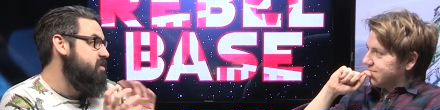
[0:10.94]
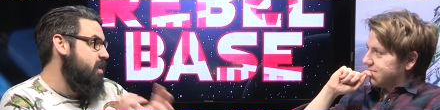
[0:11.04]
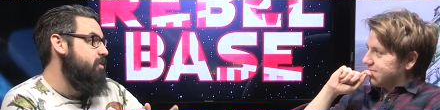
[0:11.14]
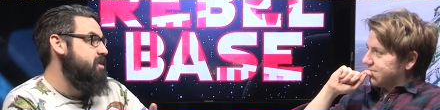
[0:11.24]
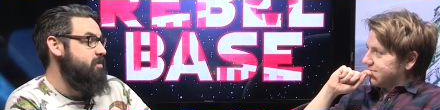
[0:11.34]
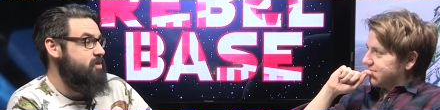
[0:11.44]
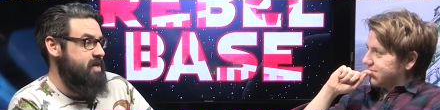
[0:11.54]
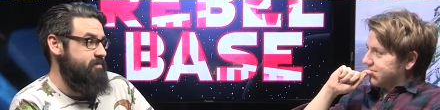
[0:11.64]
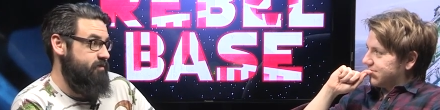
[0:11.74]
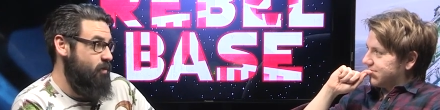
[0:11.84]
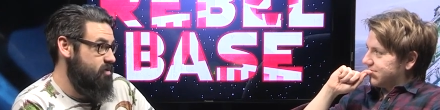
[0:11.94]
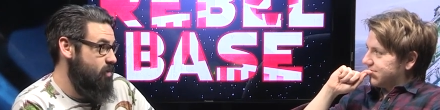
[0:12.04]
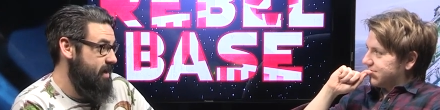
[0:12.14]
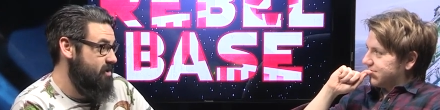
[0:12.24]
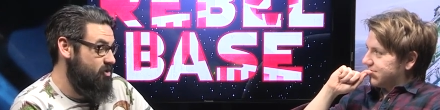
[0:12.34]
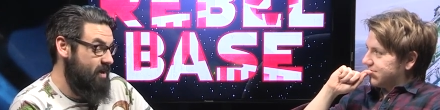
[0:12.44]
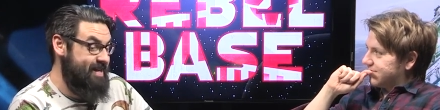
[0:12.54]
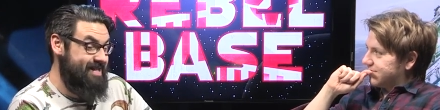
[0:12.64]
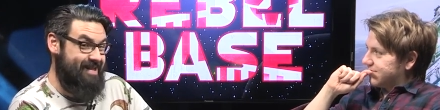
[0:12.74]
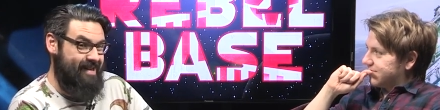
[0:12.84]
Speaker 1: Star Wars Episode 7 Force Awakens
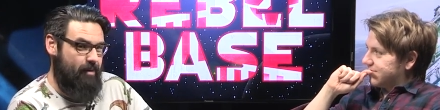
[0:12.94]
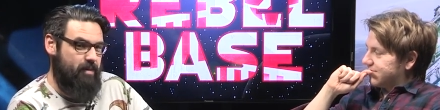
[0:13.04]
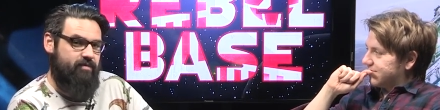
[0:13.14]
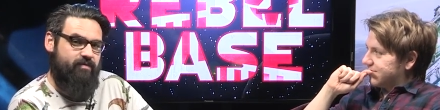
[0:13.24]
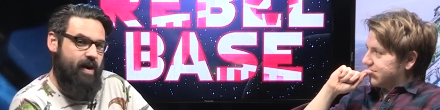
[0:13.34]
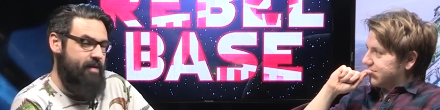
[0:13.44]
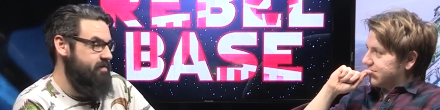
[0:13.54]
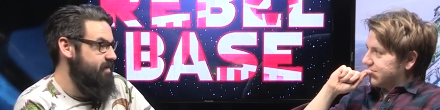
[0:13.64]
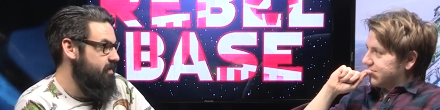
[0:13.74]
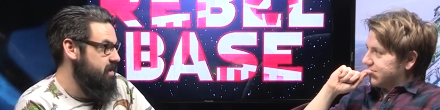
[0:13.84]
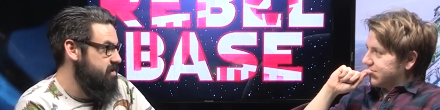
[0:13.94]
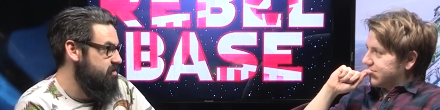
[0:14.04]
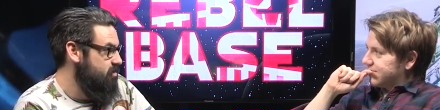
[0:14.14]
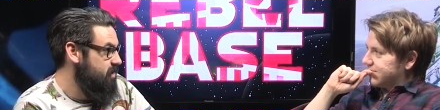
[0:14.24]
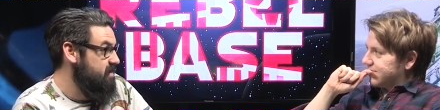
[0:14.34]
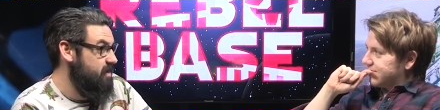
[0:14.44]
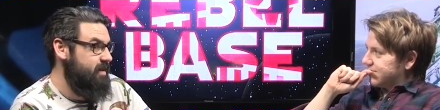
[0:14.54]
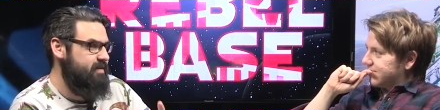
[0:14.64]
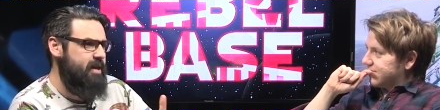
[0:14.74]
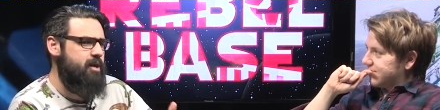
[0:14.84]
trailer is coming very, very soon. It's
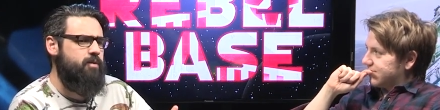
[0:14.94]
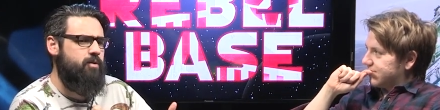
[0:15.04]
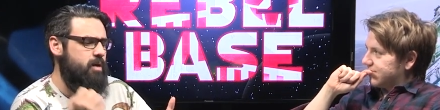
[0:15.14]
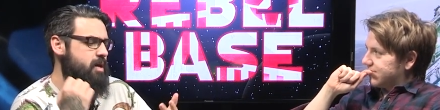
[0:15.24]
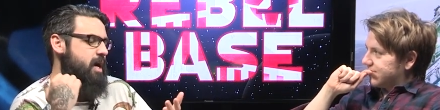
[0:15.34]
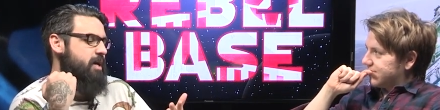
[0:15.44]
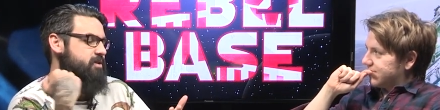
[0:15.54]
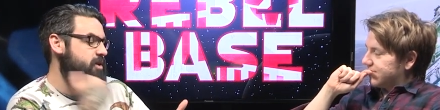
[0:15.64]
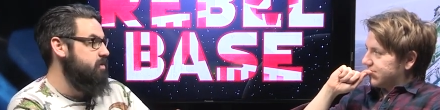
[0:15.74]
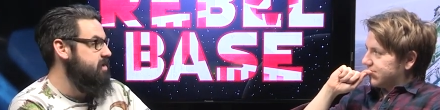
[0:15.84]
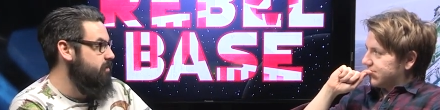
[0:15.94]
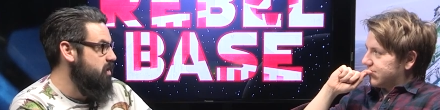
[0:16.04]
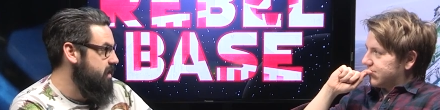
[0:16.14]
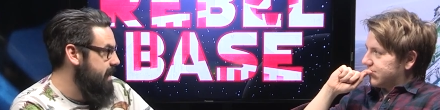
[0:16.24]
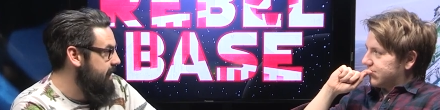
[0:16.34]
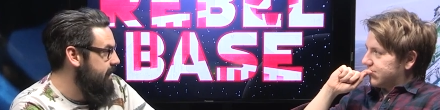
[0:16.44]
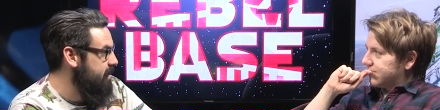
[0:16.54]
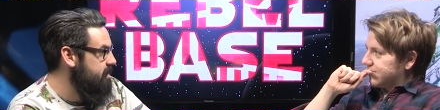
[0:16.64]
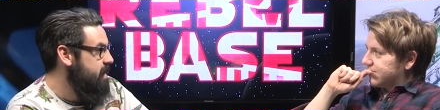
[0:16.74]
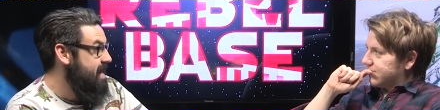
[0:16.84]
going to debut at the Star Wars Celebration in
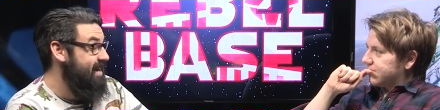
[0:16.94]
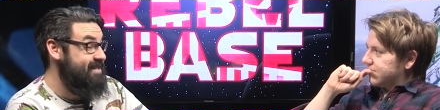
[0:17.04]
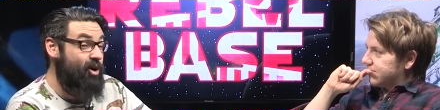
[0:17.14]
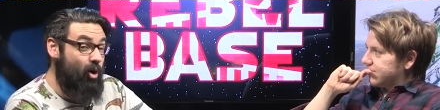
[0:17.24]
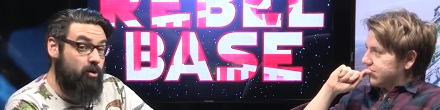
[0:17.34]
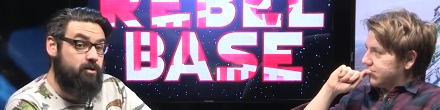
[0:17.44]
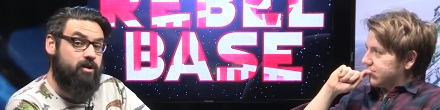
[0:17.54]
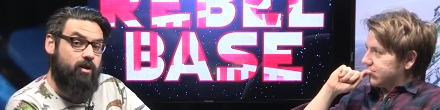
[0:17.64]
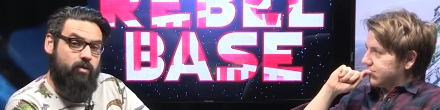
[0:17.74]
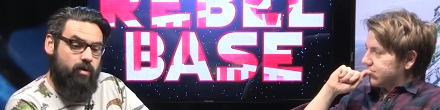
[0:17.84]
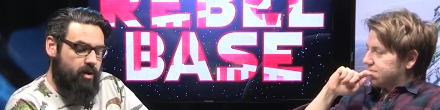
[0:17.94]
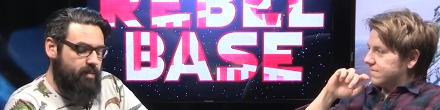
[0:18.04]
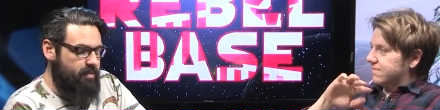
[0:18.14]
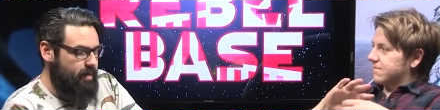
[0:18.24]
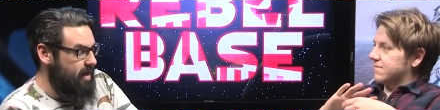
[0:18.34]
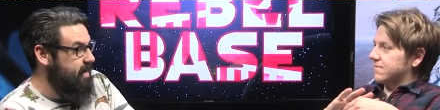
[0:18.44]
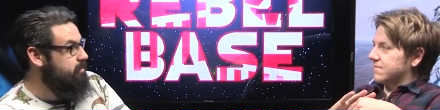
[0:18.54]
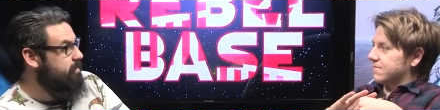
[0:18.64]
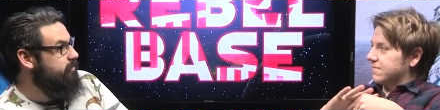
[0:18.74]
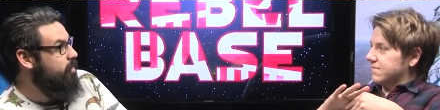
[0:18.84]
Anaheim, and it's also going to be
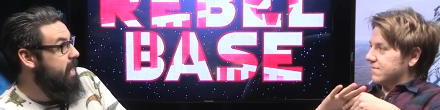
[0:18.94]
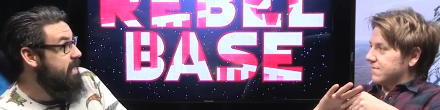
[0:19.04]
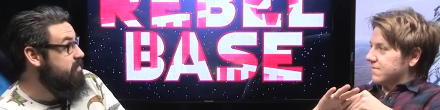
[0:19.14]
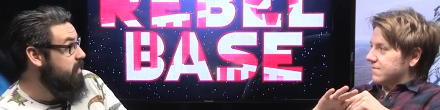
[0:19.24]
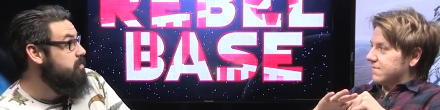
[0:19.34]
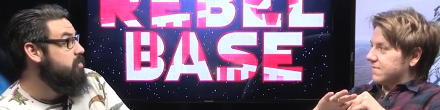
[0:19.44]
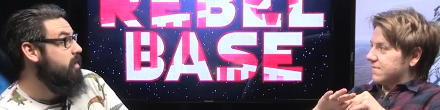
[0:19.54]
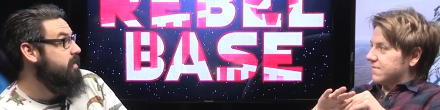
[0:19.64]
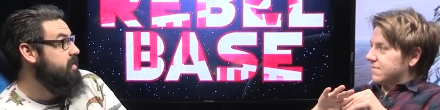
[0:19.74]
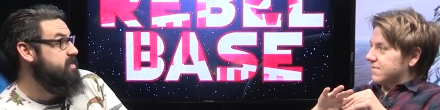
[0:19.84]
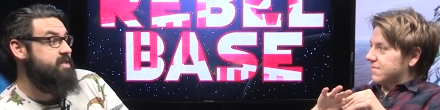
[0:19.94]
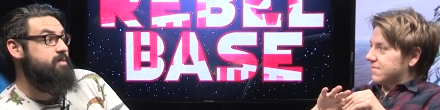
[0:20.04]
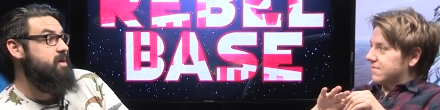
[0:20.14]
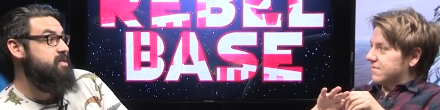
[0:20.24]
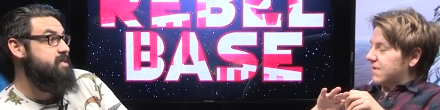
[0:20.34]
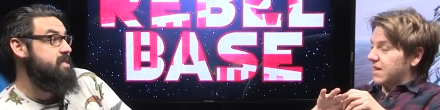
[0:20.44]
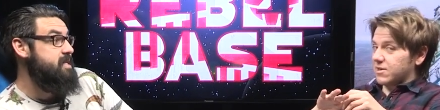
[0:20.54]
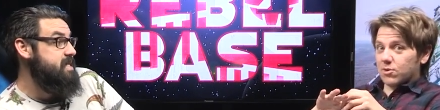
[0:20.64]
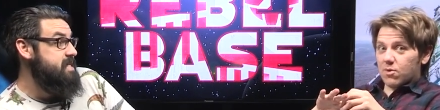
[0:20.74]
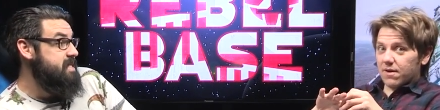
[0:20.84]
playing before Age of Ultron in cinemas. Yeah,
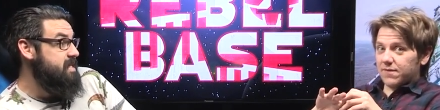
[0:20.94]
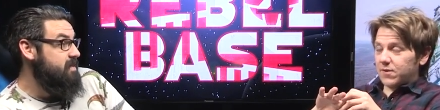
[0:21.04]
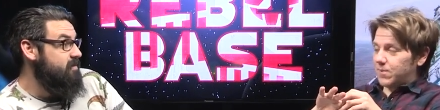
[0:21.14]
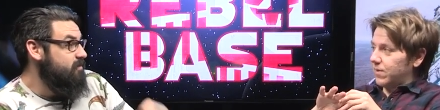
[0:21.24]
so
Speaker 2: quite a few